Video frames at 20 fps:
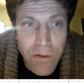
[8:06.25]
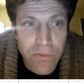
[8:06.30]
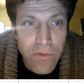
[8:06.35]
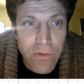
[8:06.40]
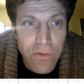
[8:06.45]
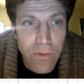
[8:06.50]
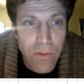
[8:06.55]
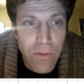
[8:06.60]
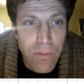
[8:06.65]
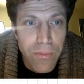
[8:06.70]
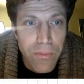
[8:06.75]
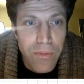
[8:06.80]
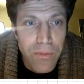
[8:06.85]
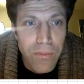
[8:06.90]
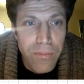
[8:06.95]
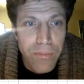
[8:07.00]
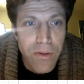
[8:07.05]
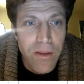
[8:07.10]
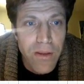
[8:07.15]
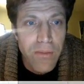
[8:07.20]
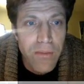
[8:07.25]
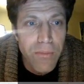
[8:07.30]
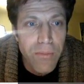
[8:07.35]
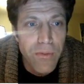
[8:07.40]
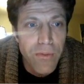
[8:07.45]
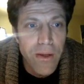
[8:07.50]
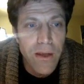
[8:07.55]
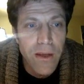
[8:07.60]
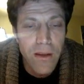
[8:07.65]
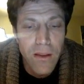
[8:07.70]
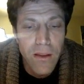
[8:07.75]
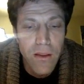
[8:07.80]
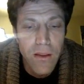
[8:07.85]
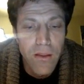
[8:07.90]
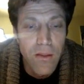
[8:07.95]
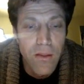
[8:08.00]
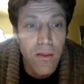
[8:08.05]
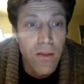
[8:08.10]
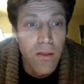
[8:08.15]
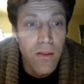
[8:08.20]
So I'll plot the point
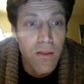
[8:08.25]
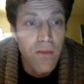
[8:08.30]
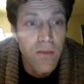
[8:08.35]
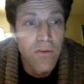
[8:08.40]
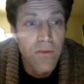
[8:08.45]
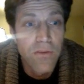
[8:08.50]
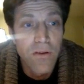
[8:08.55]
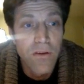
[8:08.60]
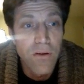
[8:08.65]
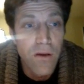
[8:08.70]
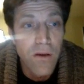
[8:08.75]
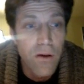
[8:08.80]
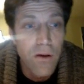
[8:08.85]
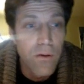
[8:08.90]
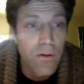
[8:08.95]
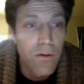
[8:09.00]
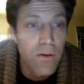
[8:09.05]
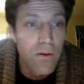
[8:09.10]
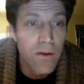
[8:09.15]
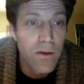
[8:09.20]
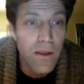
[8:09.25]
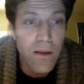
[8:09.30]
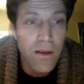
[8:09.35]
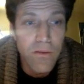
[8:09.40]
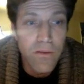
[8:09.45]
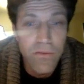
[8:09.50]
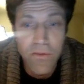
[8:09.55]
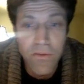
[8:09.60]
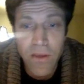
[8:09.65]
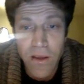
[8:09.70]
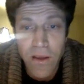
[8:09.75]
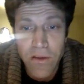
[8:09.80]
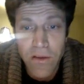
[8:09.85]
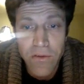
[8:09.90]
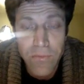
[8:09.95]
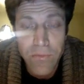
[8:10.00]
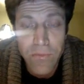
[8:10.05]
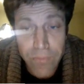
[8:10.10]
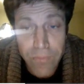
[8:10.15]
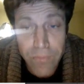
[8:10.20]
0, -6.